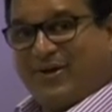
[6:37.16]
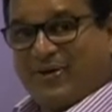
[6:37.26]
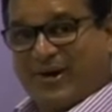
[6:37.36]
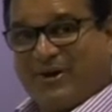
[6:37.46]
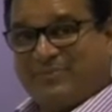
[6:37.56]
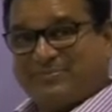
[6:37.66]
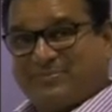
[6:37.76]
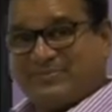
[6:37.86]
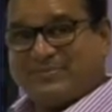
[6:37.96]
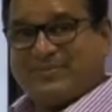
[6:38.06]
Okay?
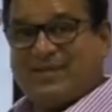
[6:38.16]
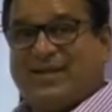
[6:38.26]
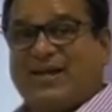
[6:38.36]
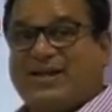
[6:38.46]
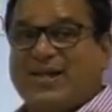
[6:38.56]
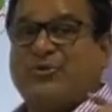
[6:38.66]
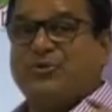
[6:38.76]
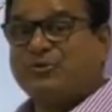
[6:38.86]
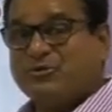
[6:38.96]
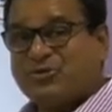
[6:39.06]
Now
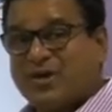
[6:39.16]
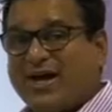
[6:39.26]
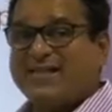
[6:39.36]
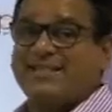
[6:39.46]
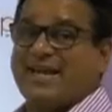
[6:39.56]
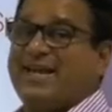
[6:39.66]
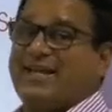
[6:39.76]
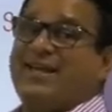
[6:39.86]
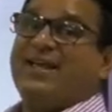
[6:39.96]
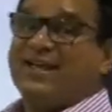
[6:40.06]
you try
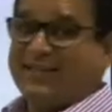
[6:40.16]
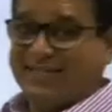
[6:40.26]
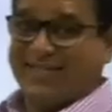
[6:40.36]
saying the